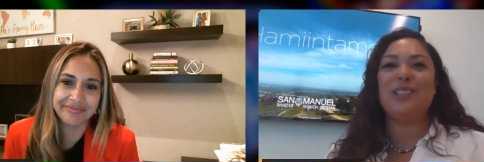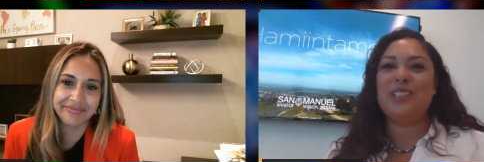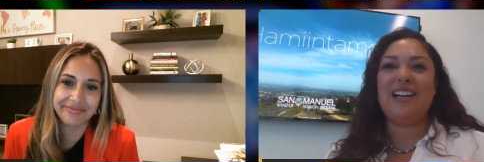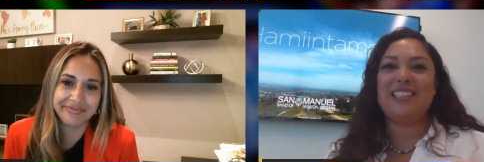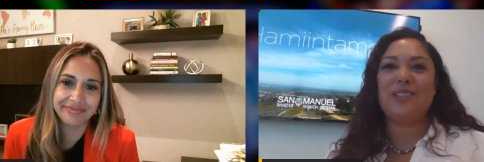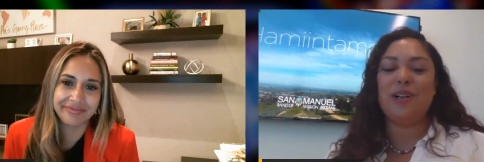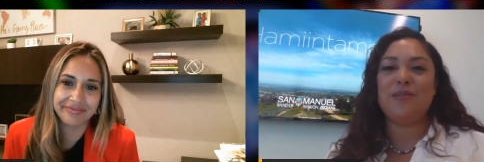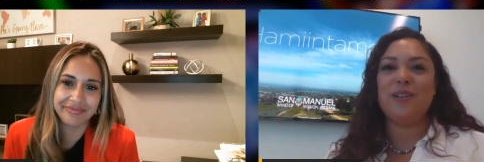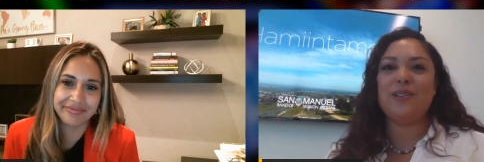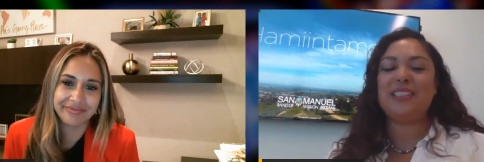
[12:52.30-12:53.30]
Speaker 1: talk to our
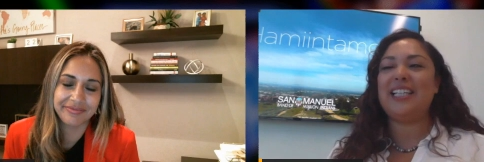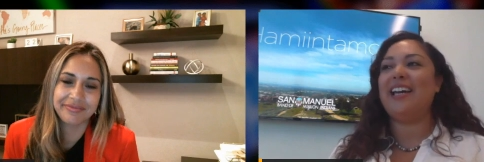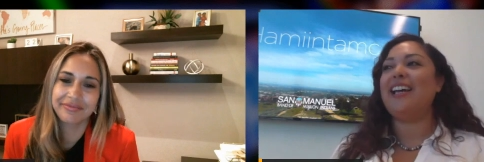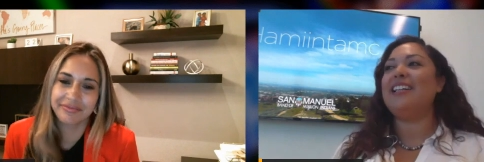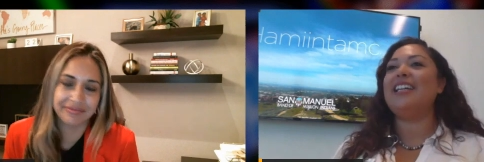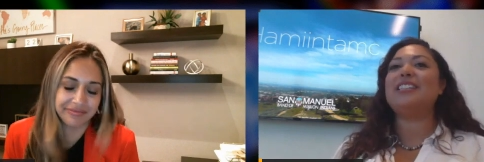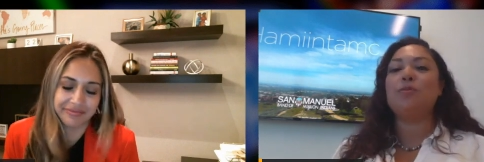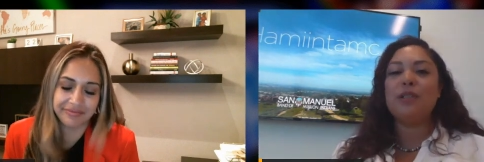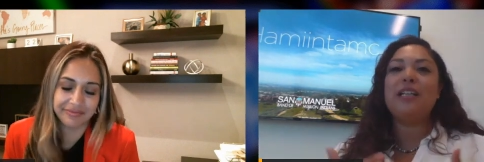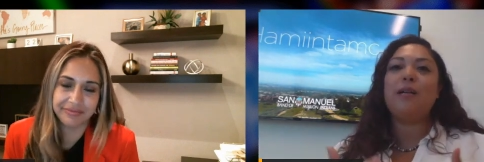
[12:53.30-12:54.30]
folks, and it's
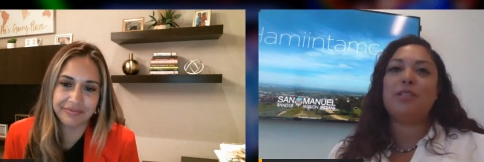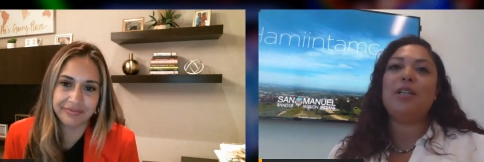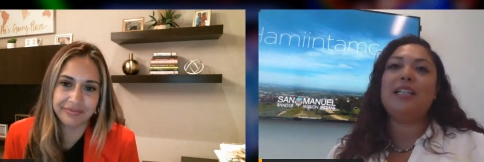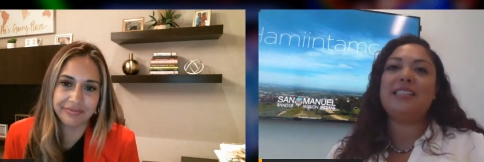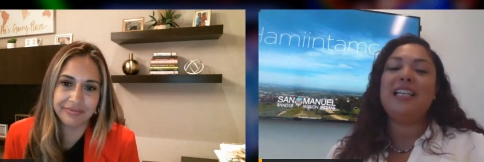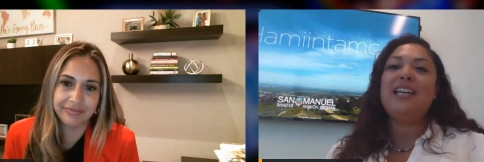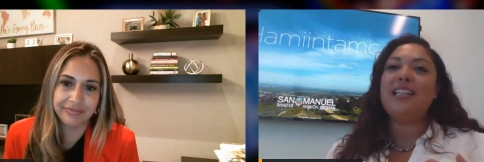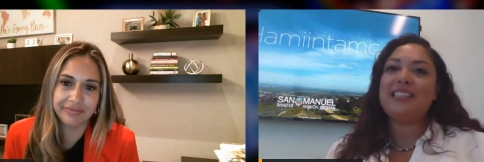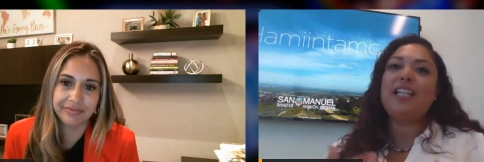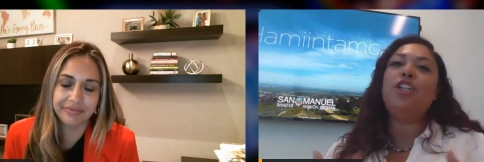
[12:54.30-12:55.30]
really up to us.
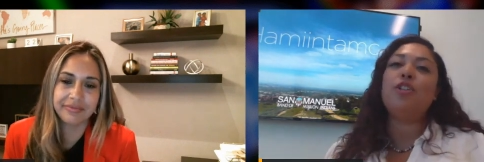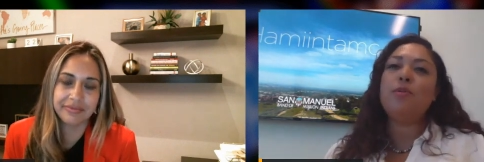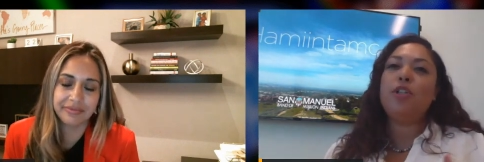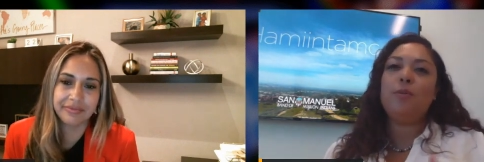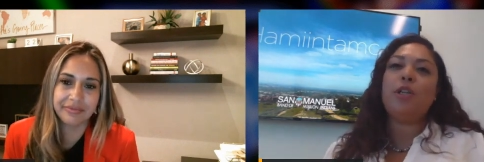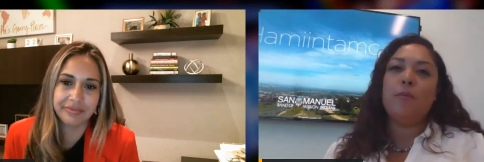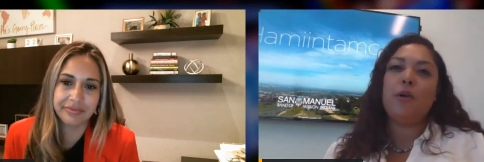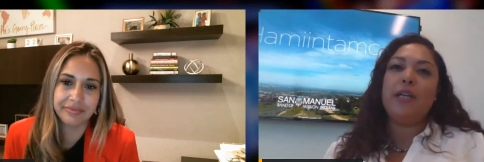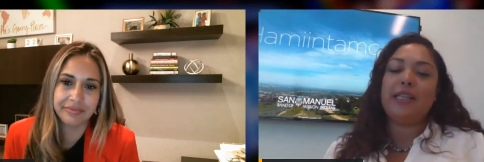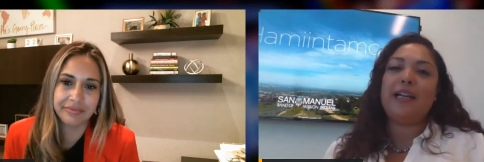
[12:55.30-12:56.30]
That's that human
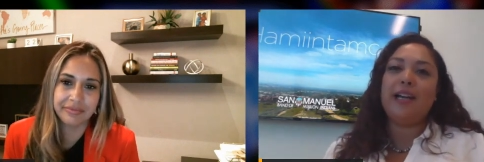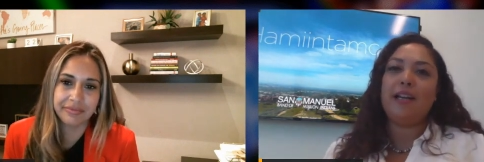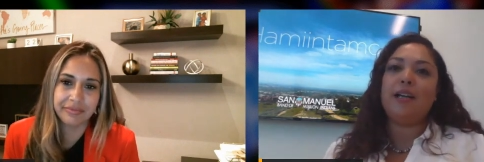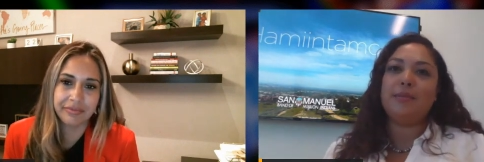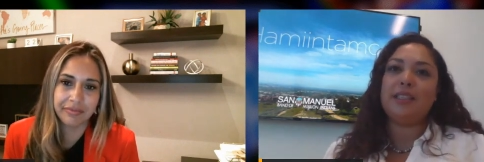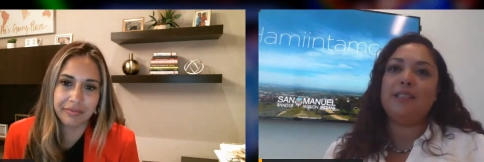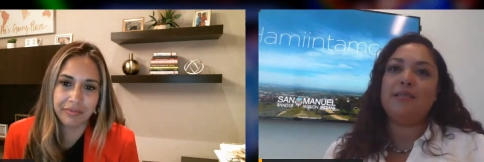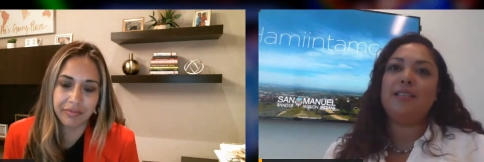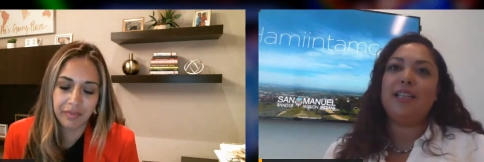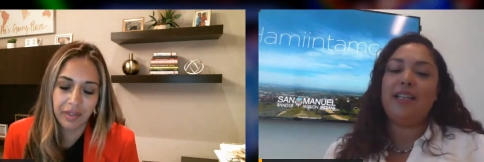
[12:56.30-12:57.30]
component that kind of comes
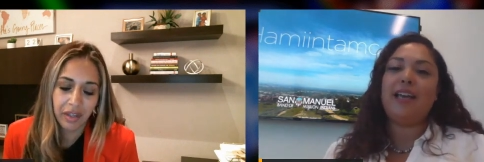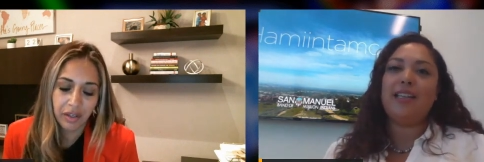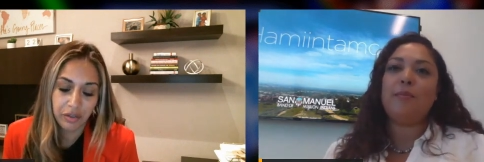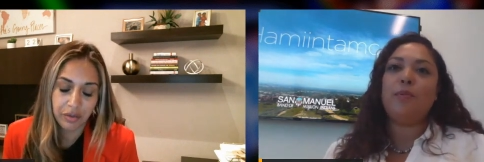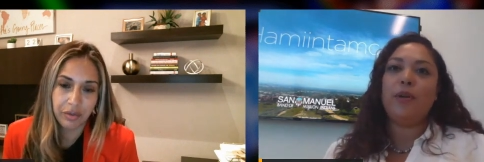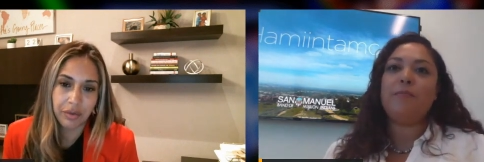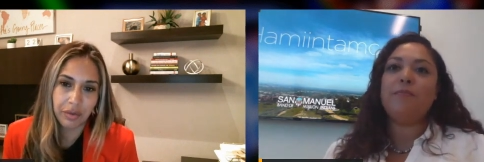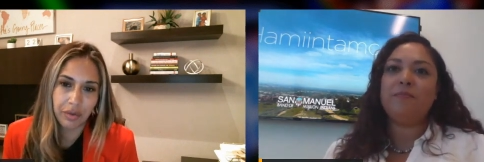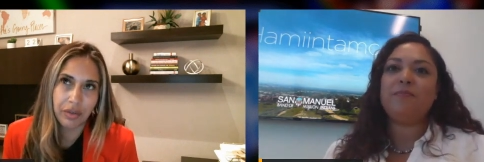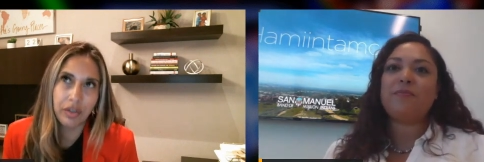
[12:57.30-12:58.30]
in at, at that point.
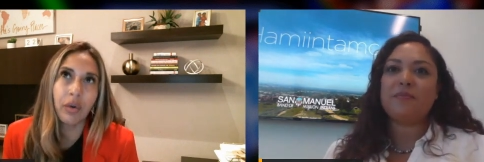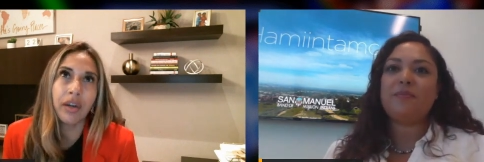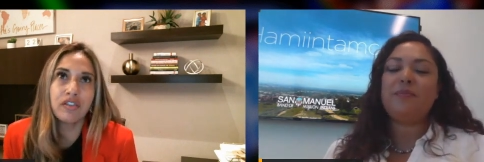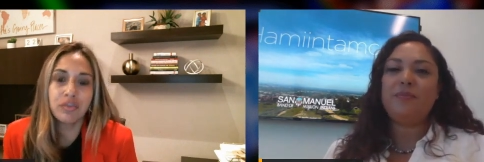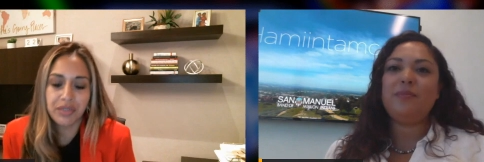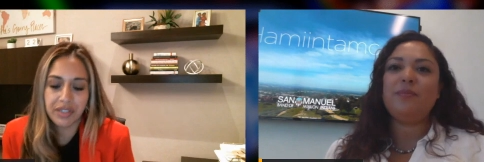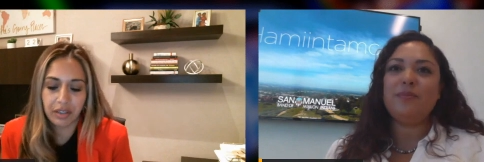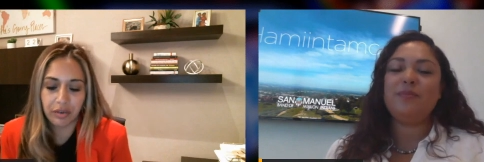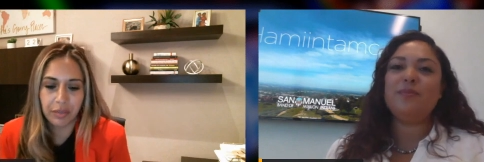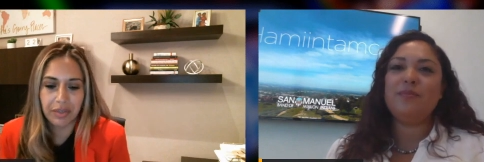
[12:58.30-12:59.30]
Speaker 2: No, I
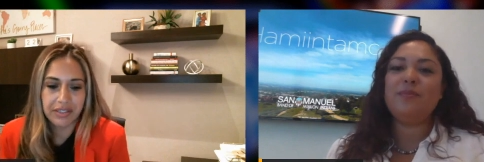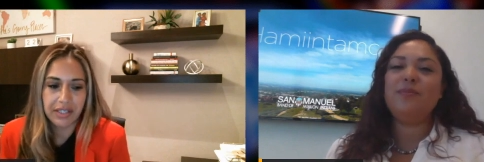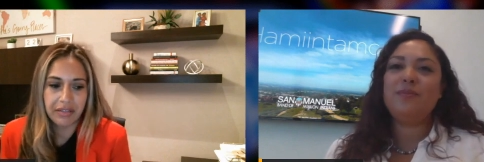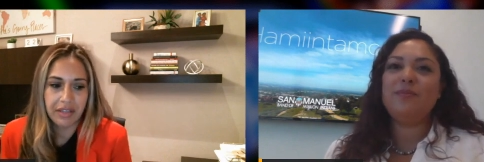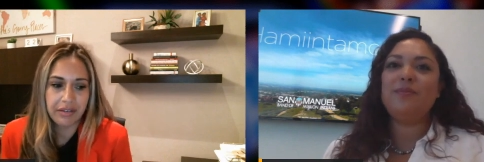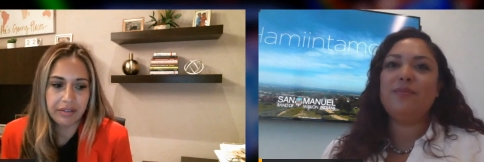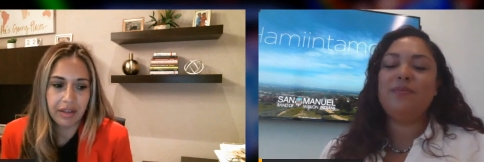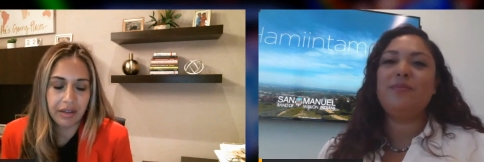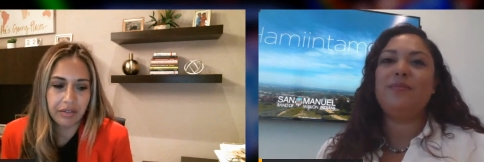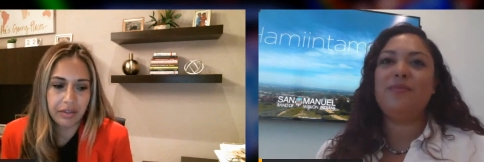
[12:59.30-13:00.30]
100% agree because I
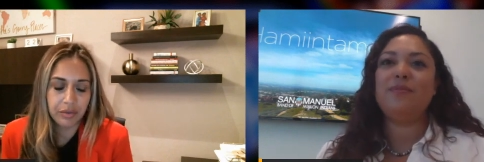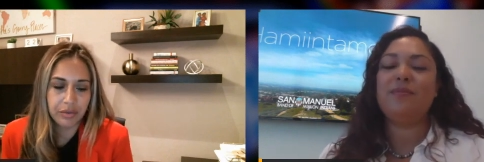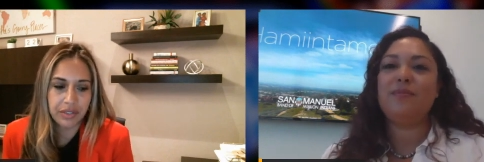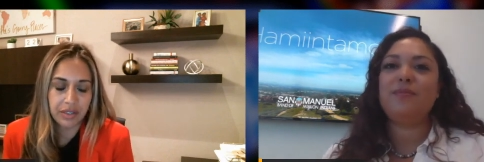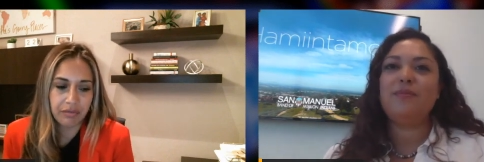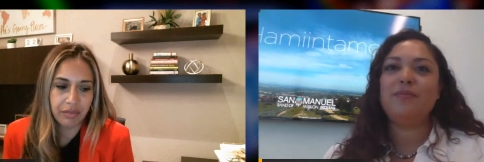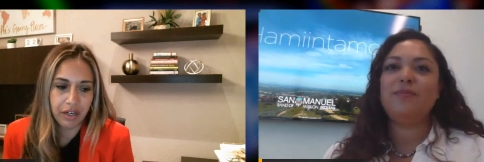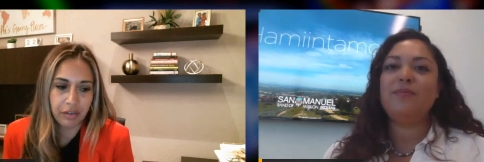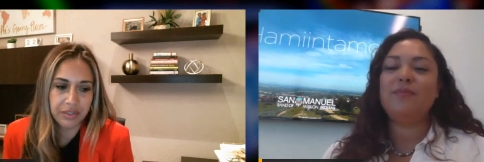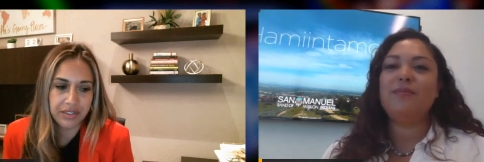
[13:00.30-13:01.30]
think that those
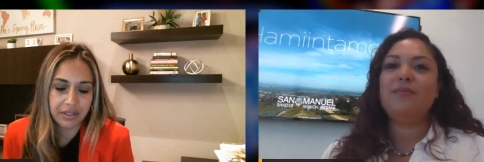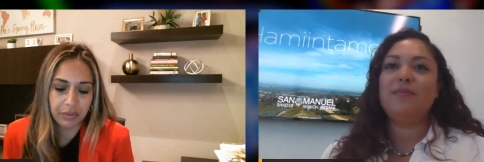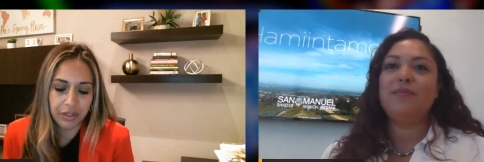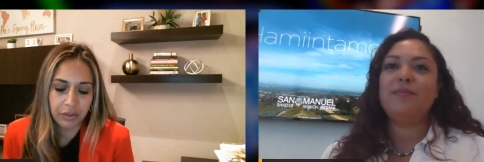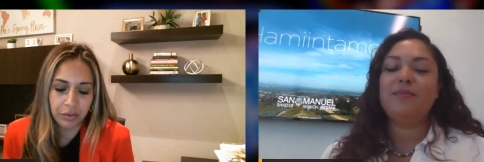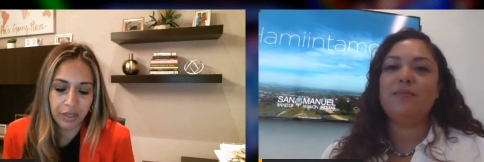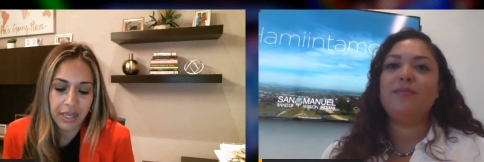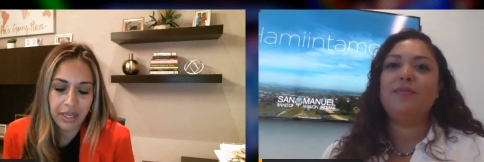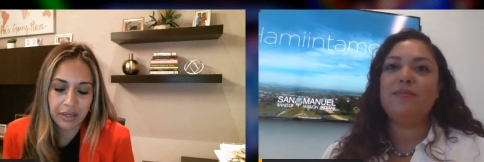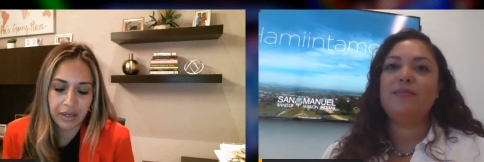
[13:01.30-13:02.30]
environments that we
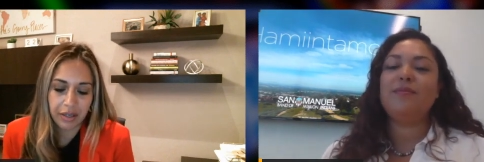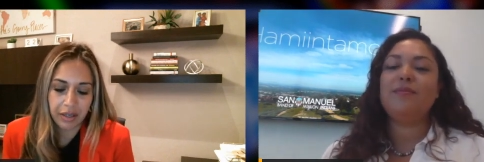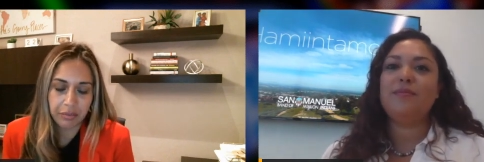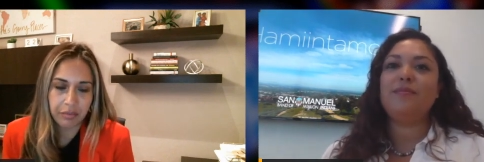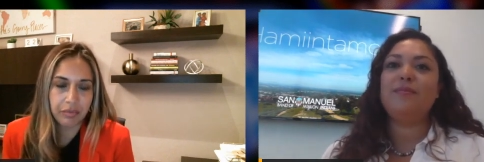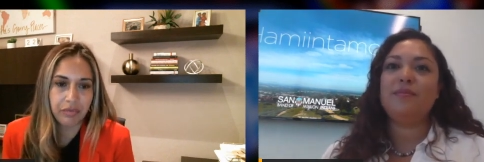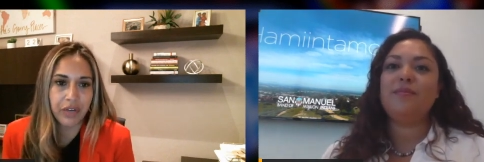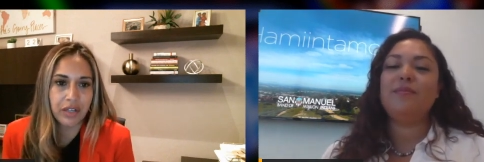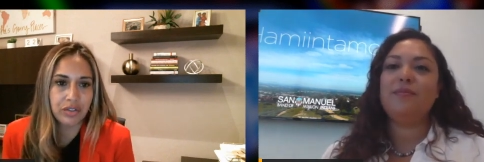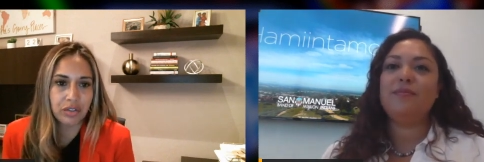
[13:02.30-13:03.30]
create um,
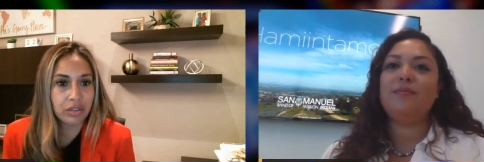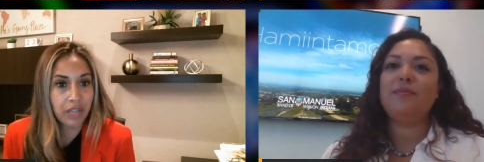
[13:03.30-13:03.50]
foster